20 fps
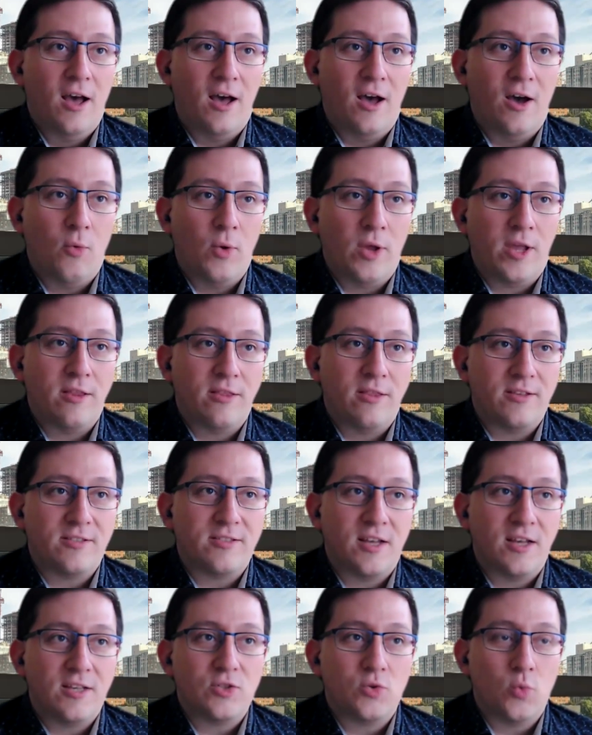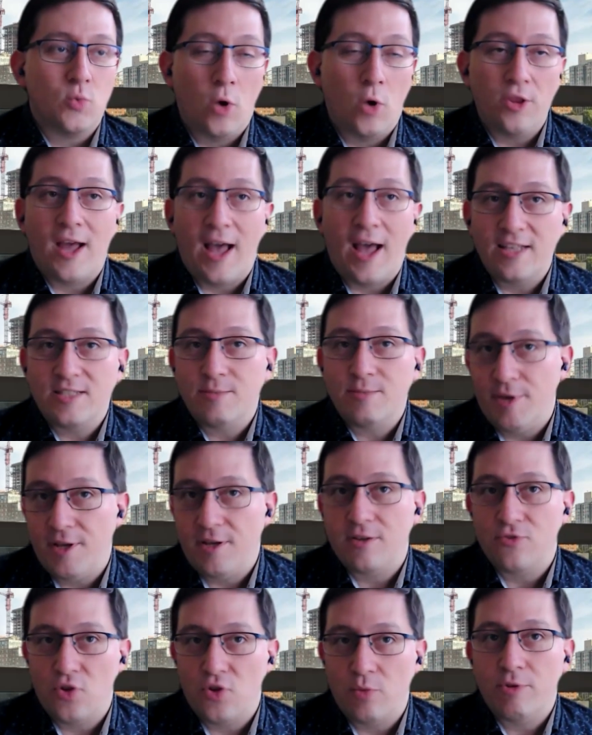We can discuss what has been
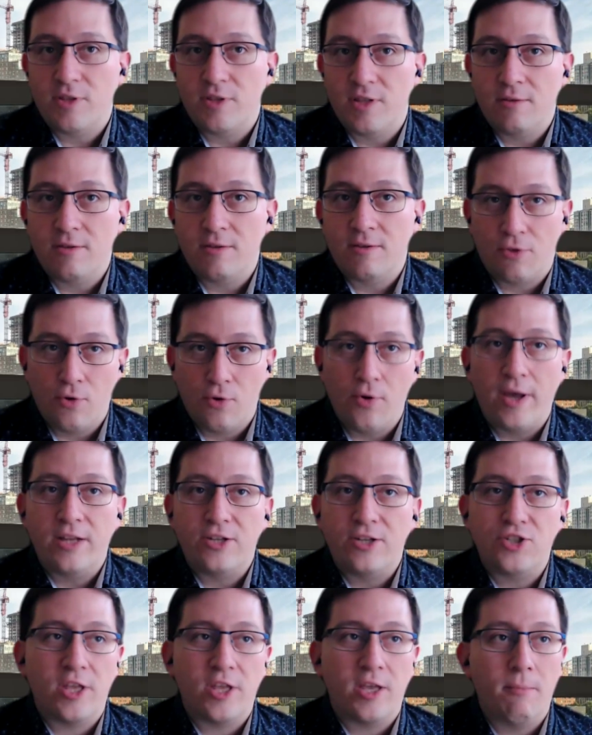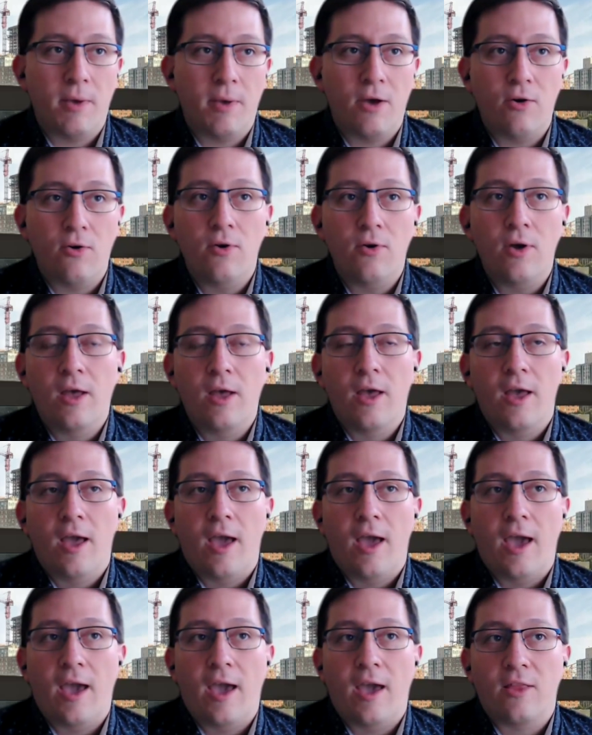contributed through HTML
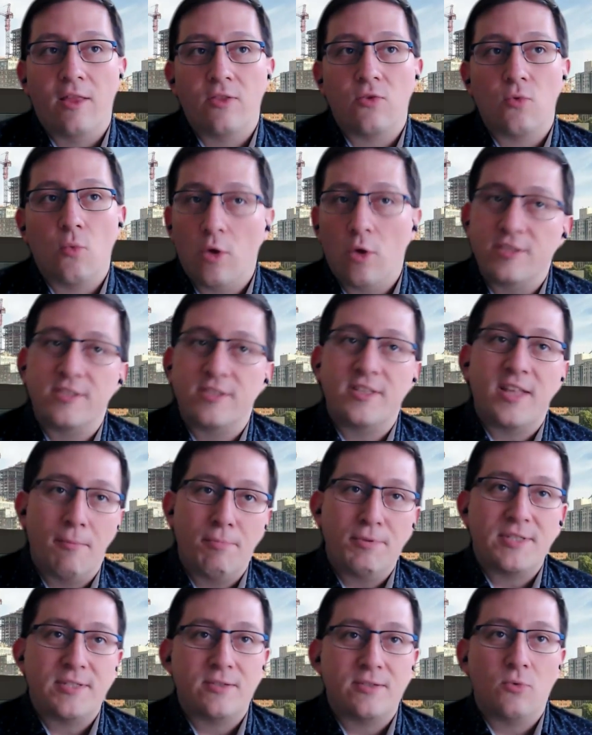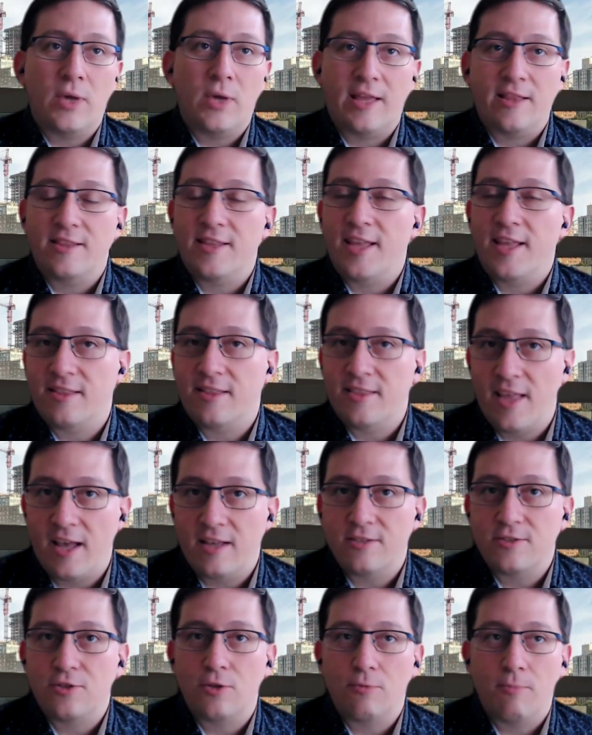and what steps we can take
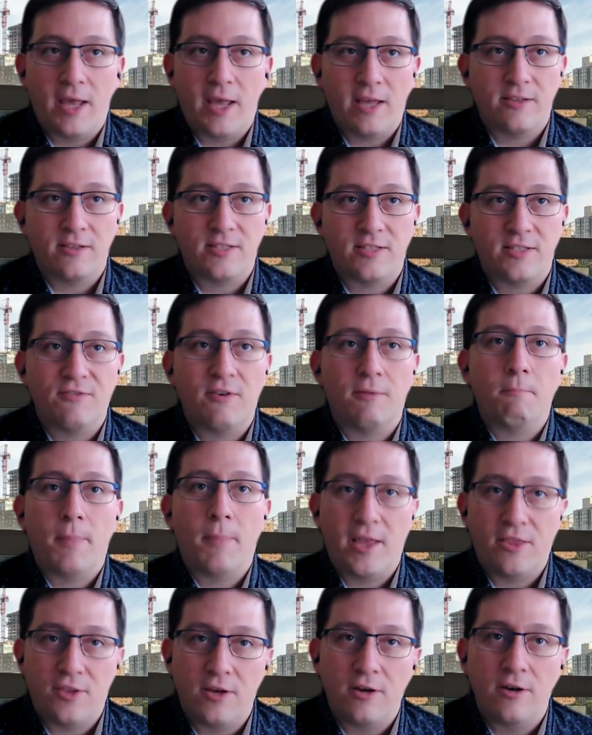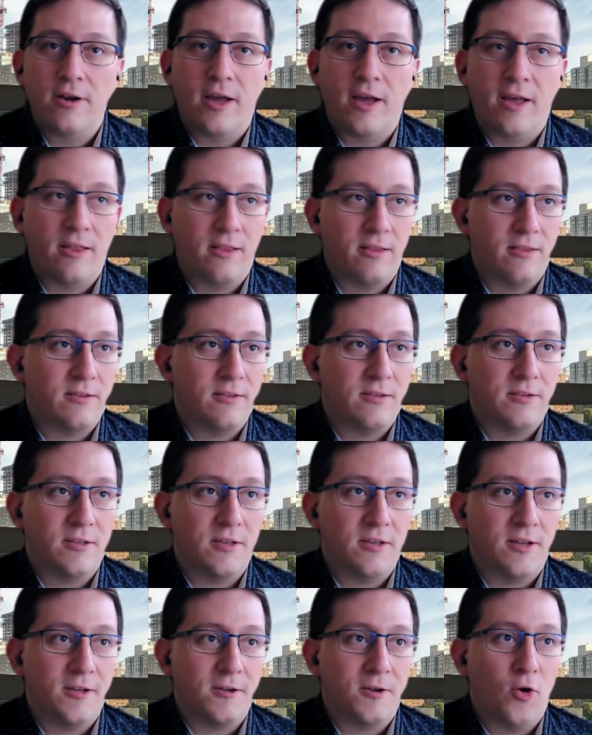next to make this even better and
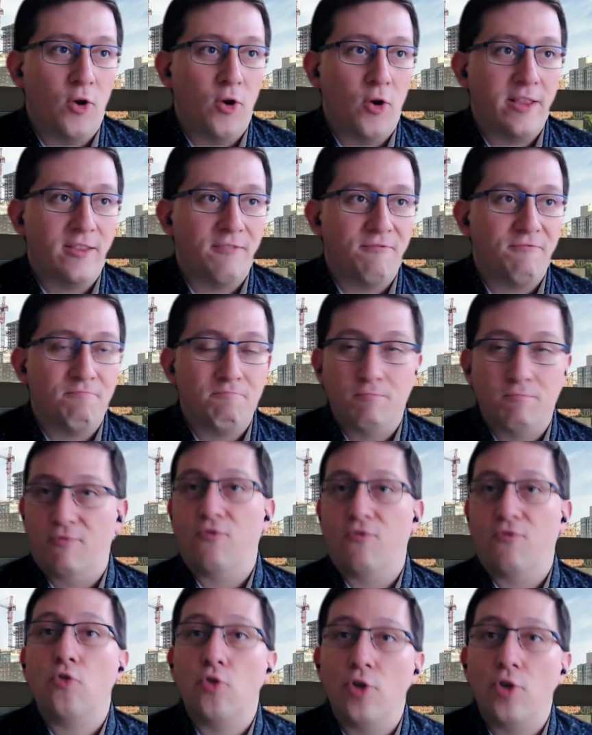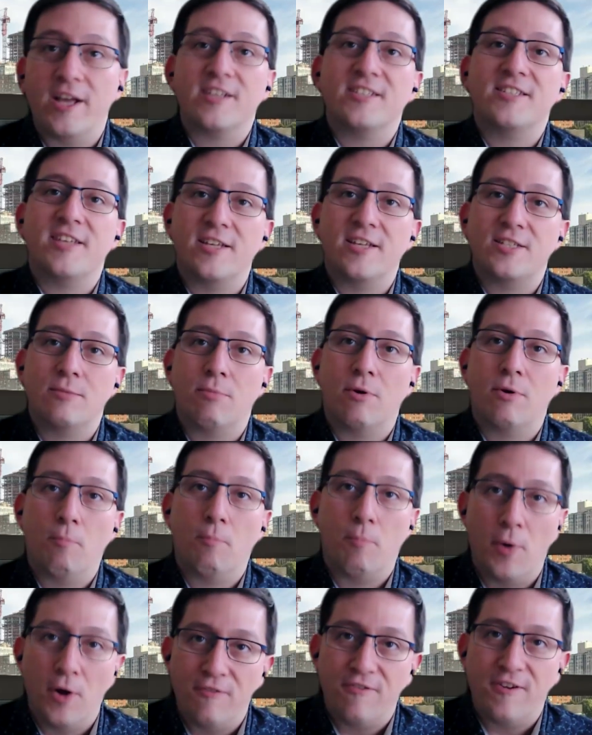create a fully accessible,
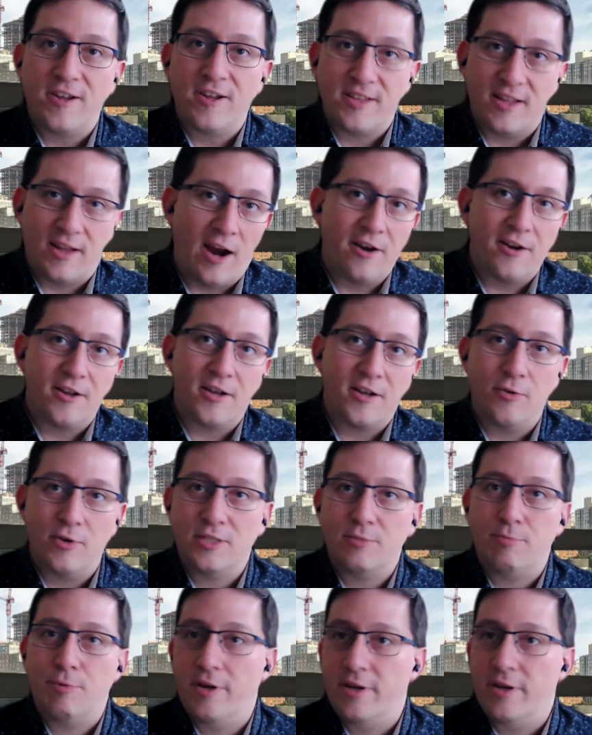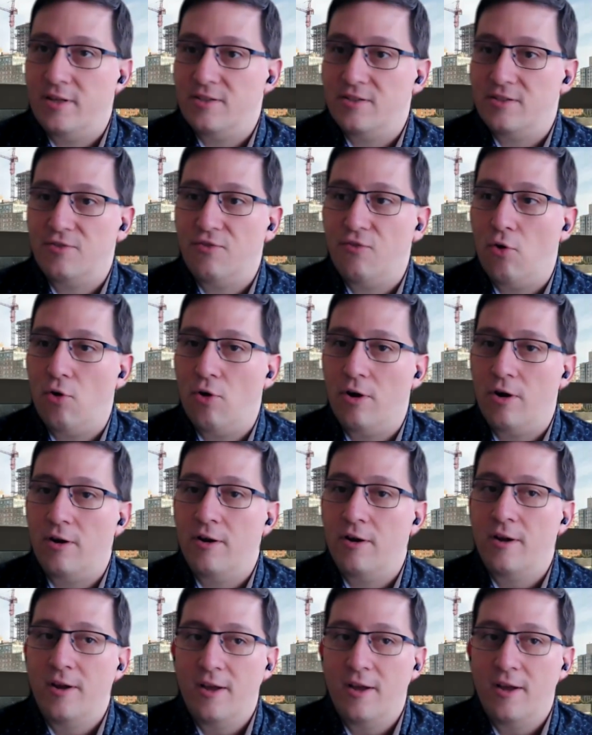perfect article experience for